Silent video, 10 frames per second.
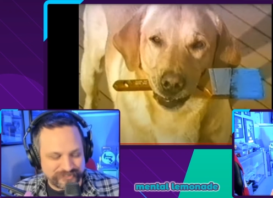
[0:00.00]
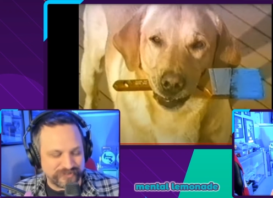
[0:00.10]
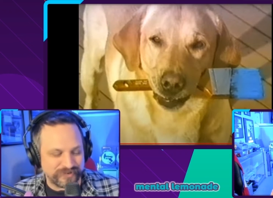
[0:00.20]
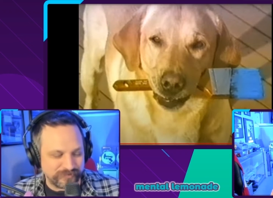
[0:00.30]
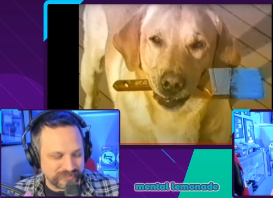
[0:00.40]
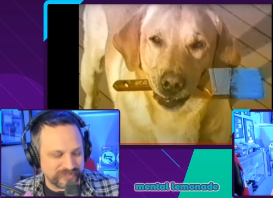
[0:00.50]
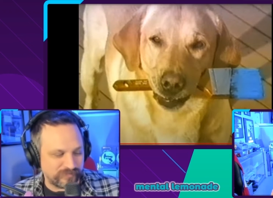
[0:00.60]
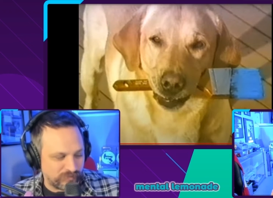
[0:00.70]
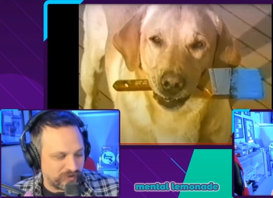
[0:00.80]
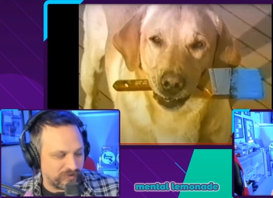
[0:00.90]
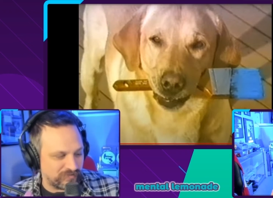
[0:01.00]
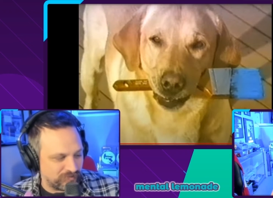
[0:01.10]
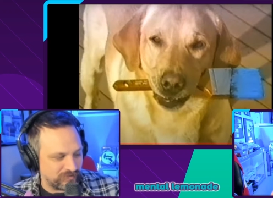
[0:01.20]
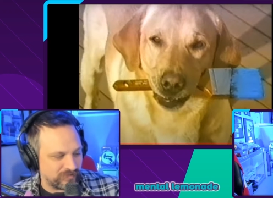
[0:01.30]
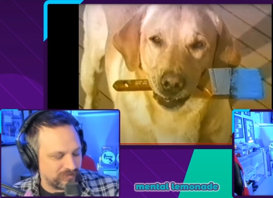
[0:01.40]
Speaker 1: show was
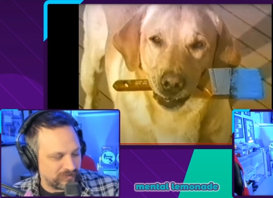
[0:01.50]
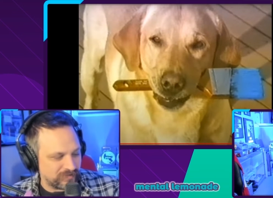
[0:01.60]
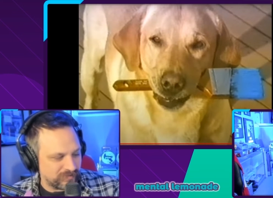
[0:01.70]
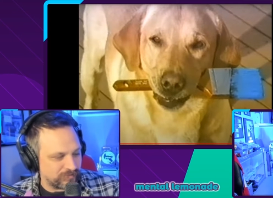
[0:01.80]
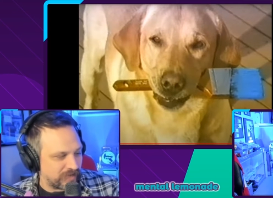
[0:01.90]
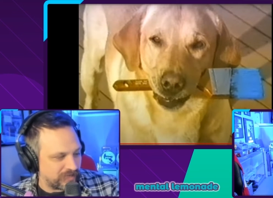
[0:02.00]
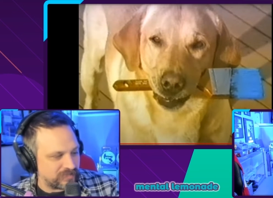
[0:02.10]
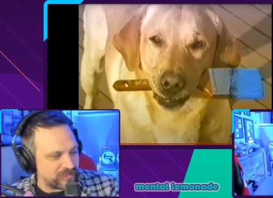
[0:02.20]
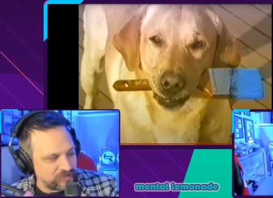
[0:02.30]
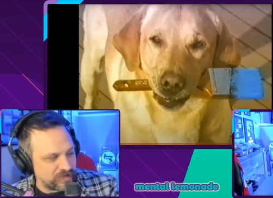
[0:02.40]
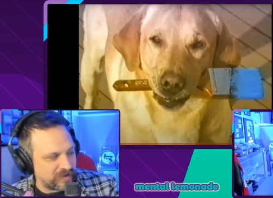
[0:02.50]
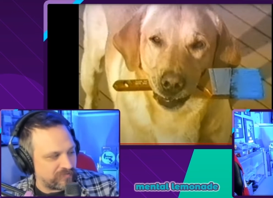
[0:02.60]
wonderful, right? TGI